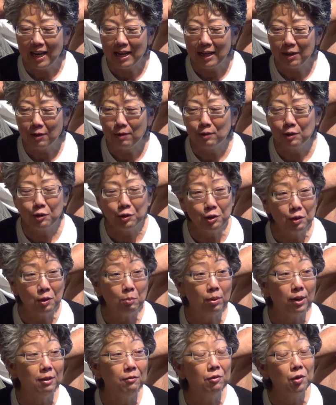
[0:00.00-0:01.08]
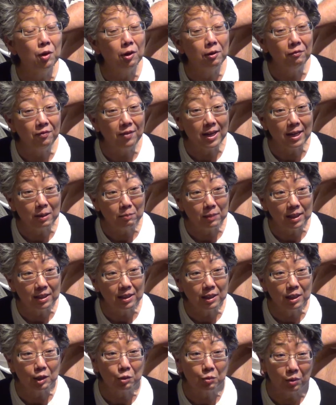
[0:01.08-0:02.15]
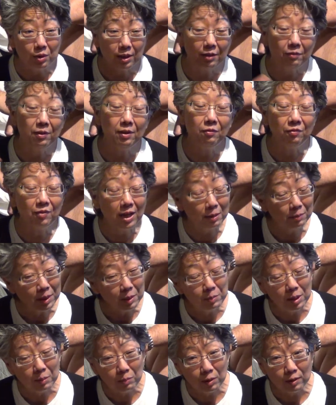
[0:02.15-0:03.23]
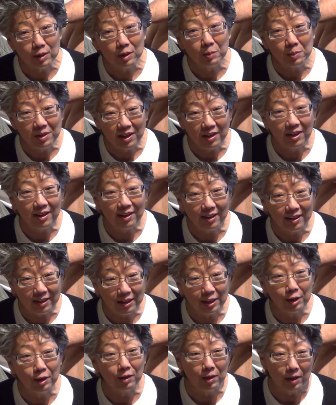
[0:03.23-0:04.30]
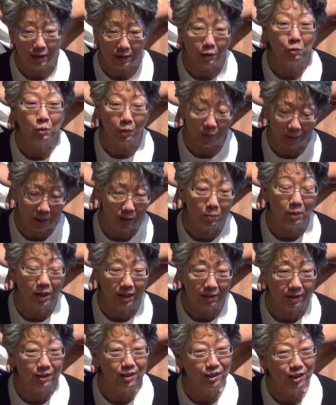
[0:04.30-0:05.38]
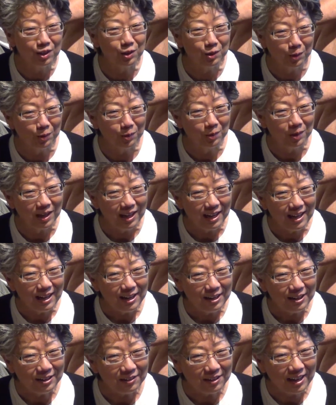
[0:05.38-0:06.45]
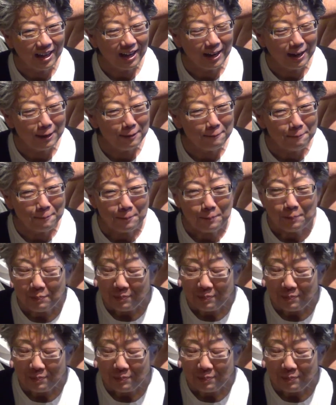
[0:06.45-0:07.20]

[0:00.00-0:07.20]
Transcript: And also you can pray for our families, because we're leaving family members behind, and they're kind of worried about us too, okay?